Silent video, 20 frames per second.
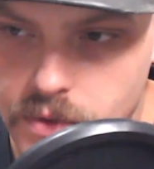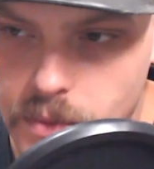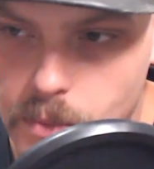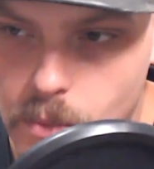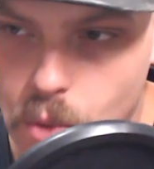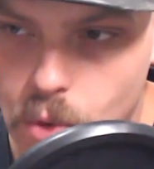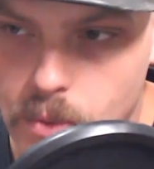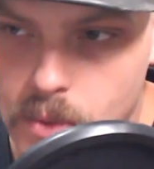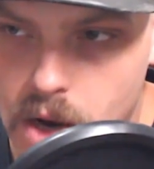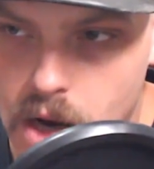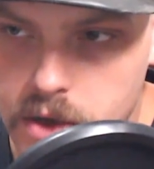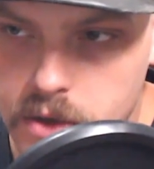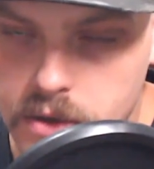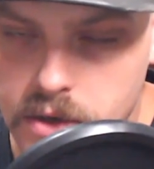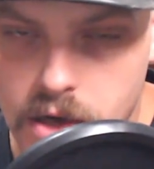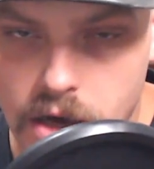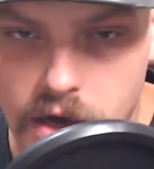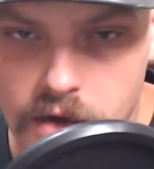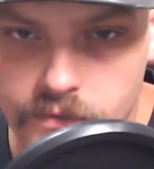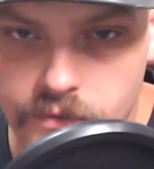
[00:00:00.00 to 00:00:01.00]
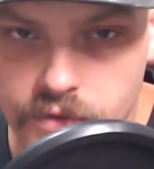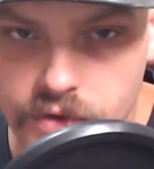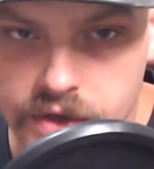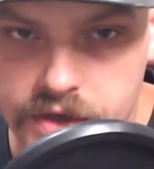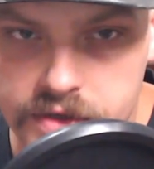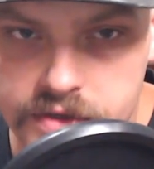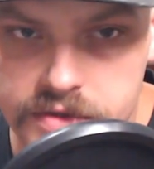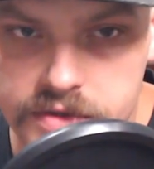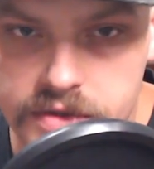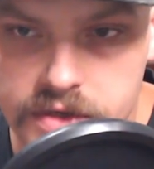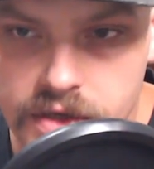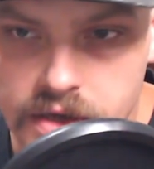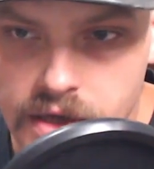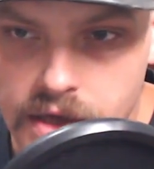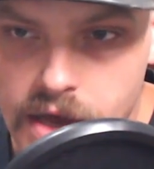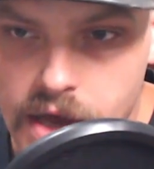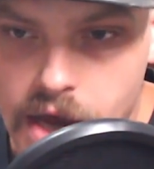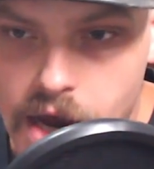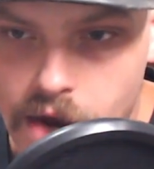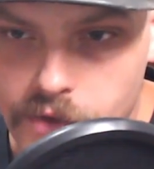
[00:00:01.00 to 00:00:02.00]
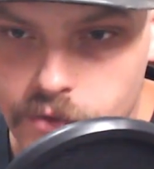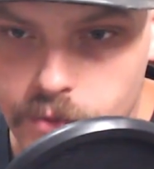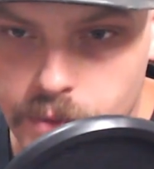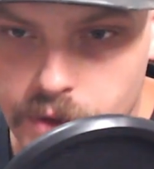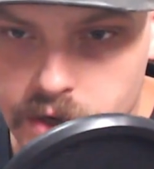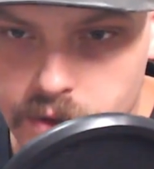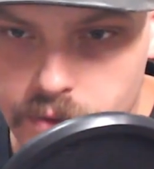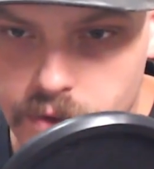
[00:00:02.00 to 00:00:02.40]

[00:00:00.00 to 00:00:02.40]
more modern conflicts. Everybody